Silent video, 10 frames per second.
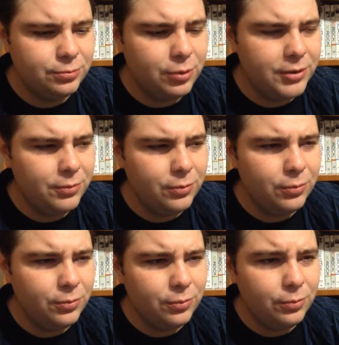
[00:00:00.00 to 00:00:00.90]
what
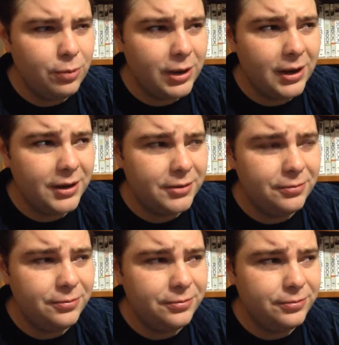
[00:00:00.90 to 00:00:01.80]
what kind of
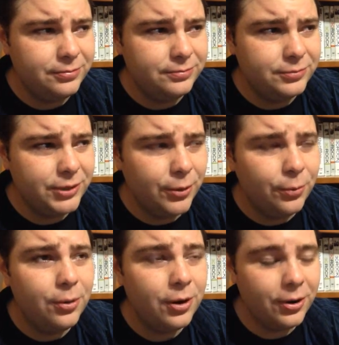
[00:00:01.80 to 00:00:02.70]
you know
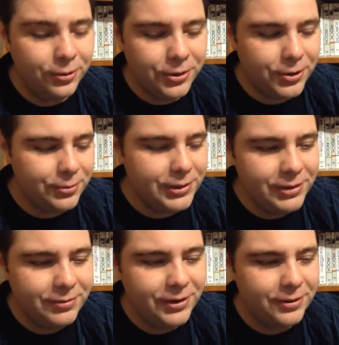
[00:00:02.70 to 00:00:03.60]
world are we
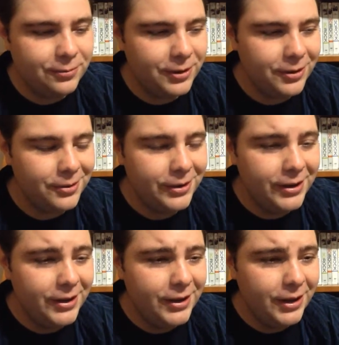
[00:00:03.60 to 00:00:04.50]
living in where
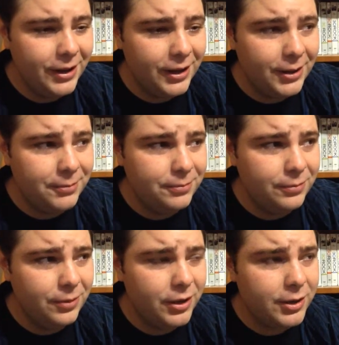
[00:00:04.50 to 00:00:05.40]
uh,
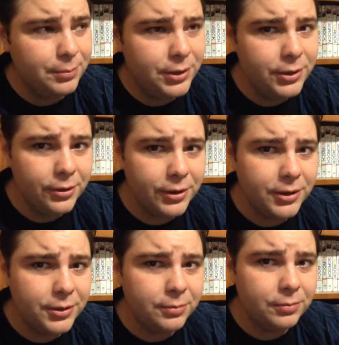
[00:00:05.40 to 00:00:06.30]
a computer
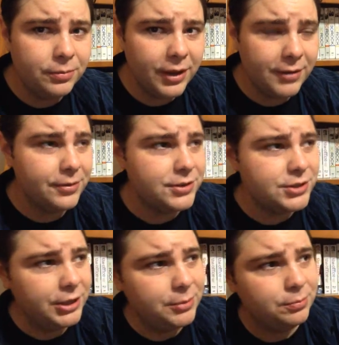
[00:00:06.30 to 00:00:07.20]
can have the
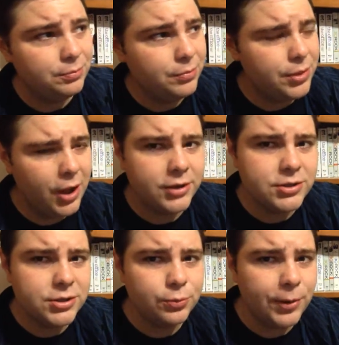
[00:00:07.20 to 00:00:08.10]
same
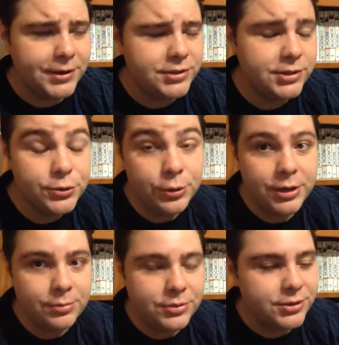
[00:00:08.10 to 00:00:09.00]
thoughts and rights and
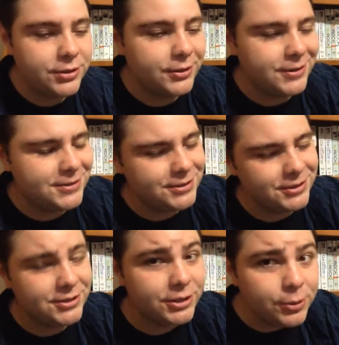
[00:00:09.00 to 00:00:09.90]
dreams uh, as,
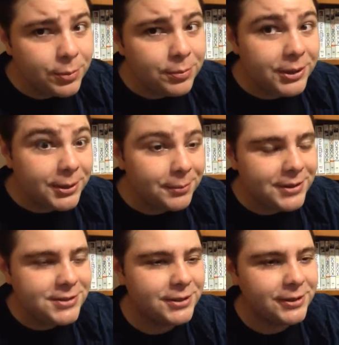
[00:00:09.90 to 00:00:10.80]
as a human being,
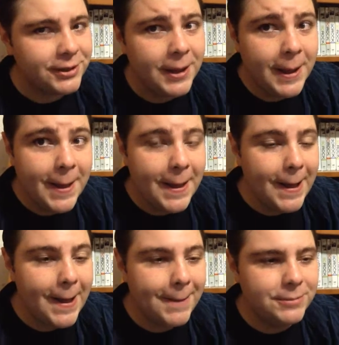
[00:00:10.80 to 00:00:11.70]
basically.
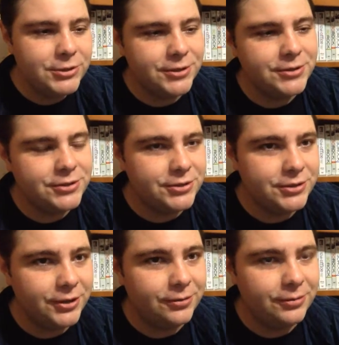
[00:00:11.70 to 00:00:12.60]
Um, so there's,
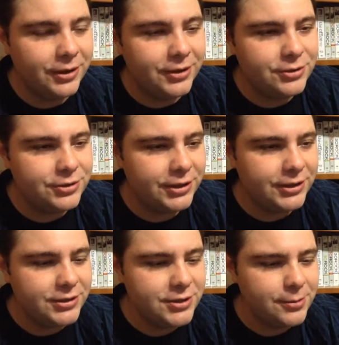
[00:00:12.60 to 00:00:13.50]
you know, uh, interesting
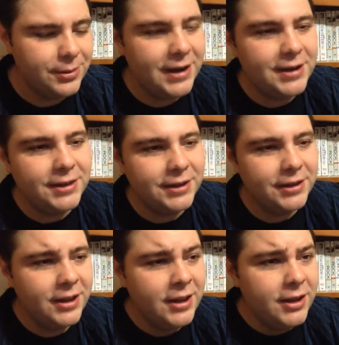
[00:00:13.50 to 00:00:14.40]
things there. But I didn't
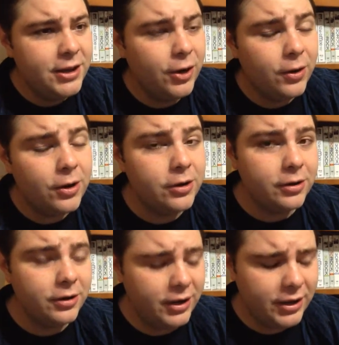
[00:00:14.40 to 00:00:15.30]
think, you know,
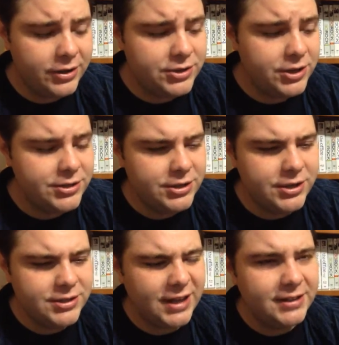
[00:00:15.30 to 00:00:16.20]
her, uh, as good as it
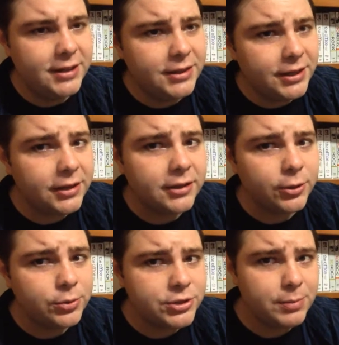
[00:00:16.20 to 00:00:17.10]
is, I didn't think
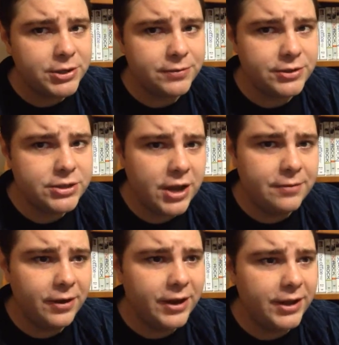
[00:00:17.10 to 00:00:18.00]
there was much of a sci
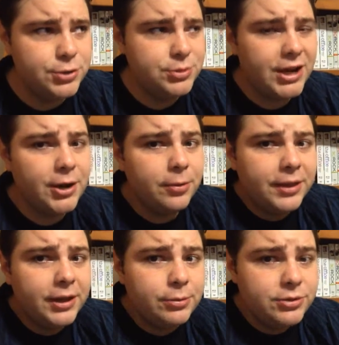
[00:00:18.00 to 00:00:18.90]
fi edge, which I don't
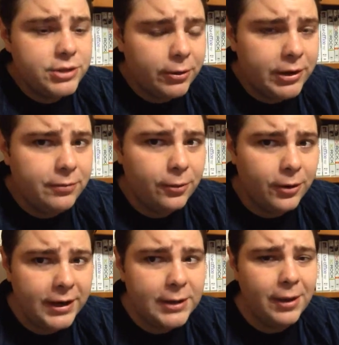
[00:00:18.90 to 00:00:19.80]
think it was going
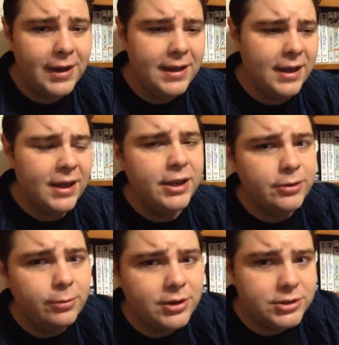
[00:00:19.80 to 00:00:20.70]
for anyway.
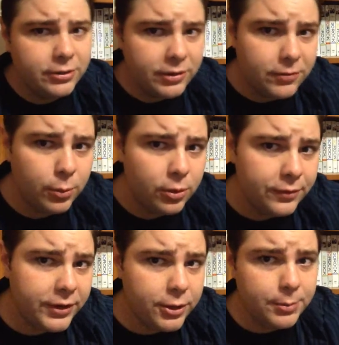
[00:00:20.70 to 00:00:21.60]
It was going for more
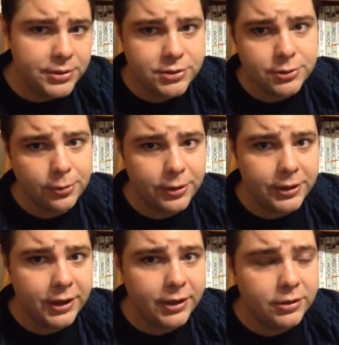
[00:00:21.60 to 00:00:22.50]
of a human
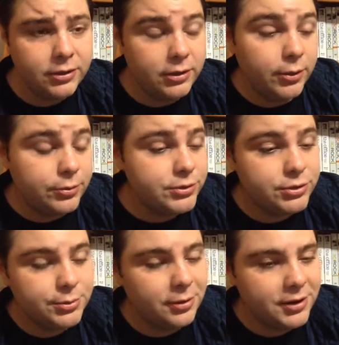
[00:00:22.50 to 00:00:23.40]
story, and, you know, it was
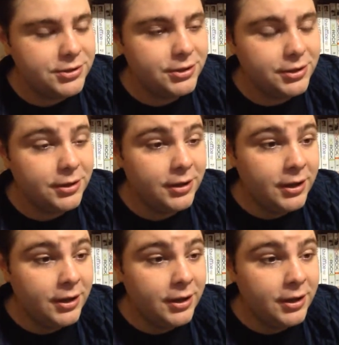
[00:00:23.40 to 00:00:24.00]
surprising and